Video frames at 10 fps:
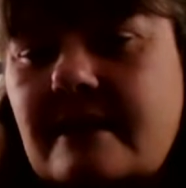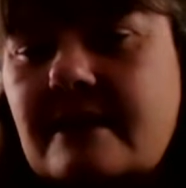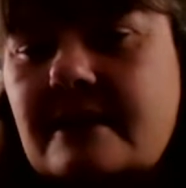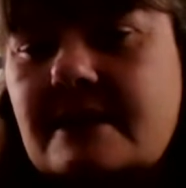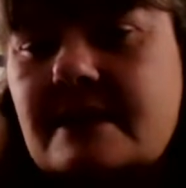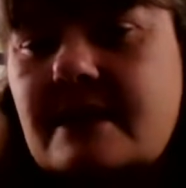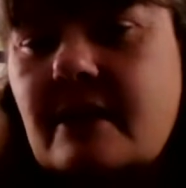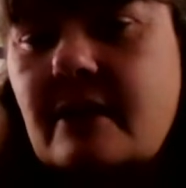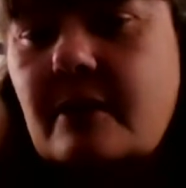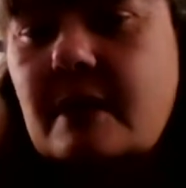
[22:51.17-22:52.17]
Let's
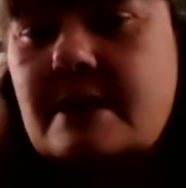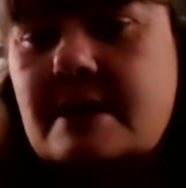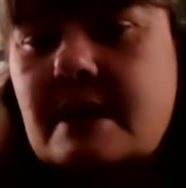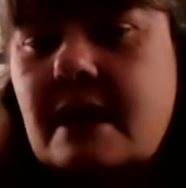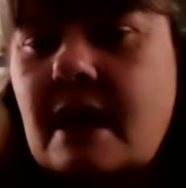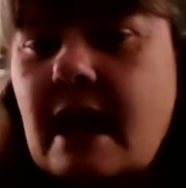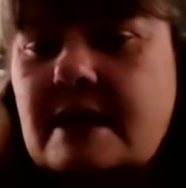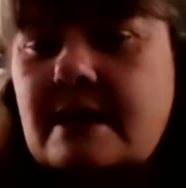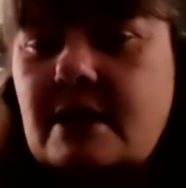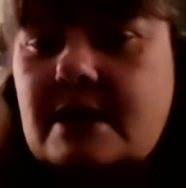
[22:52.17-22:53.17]
see, who else?
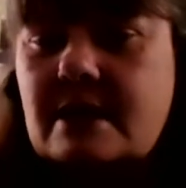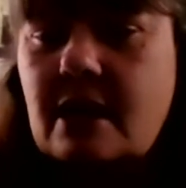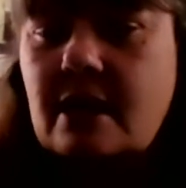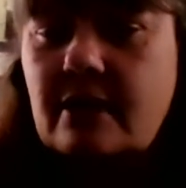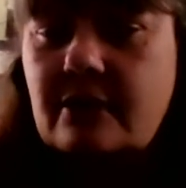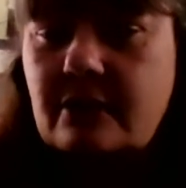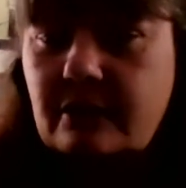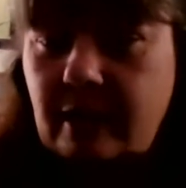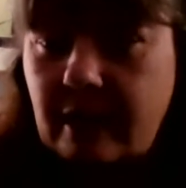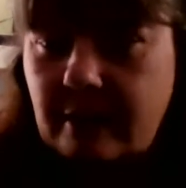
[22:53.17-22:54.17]
I thought I saw another
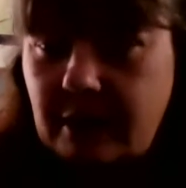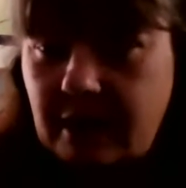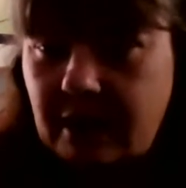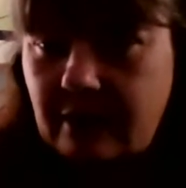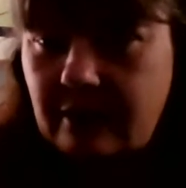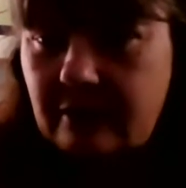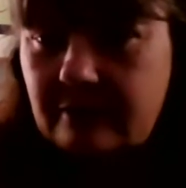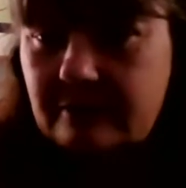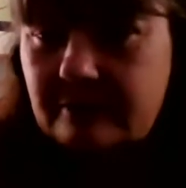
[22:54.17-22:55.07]
new name in here.